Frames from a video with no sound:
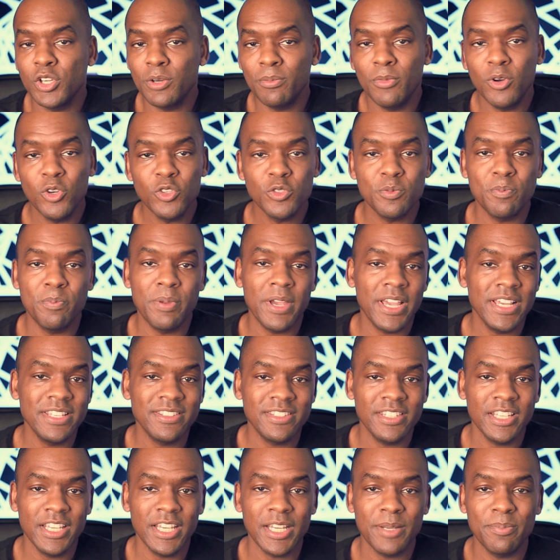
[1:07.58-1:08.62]
your most
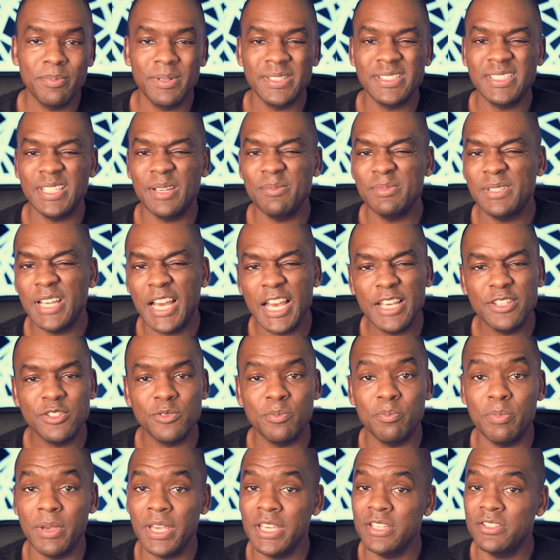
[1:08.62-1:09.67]
basic, but sometimes
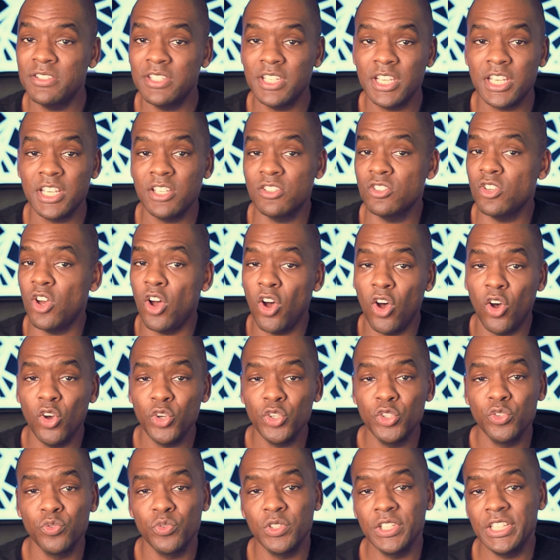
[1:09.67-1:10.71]
basic is all
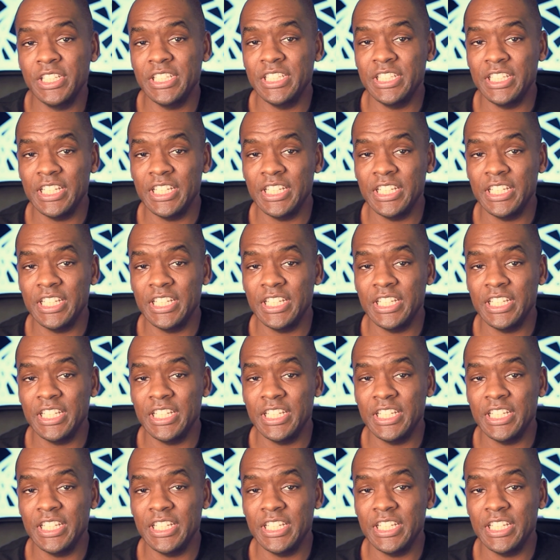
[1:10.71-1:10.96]
you really